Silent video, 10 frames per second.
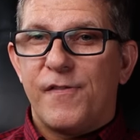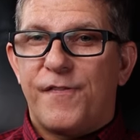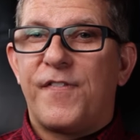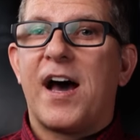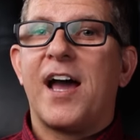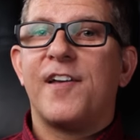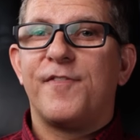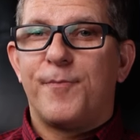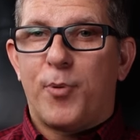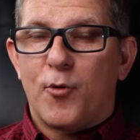
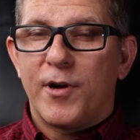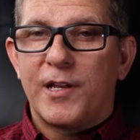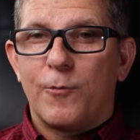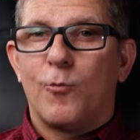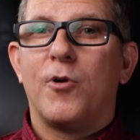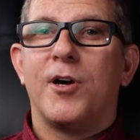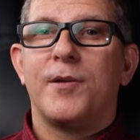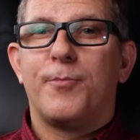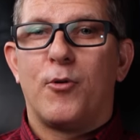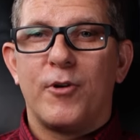
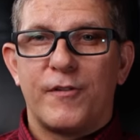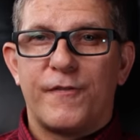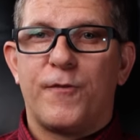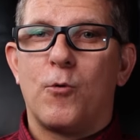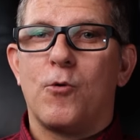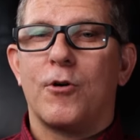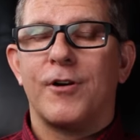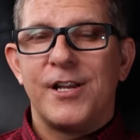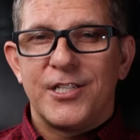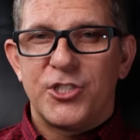
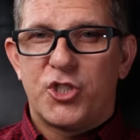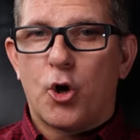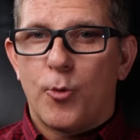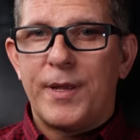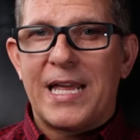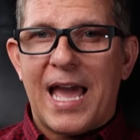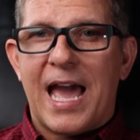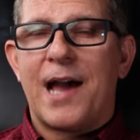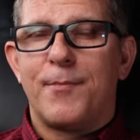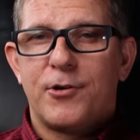5.1.4 Dolby
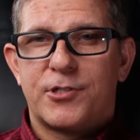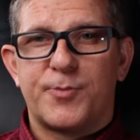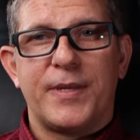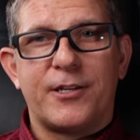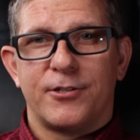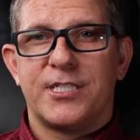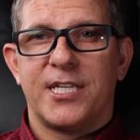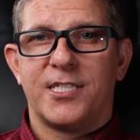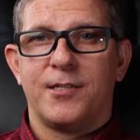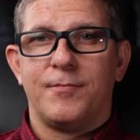Atmos speaker
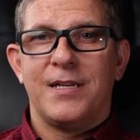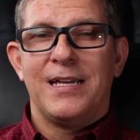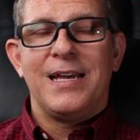system.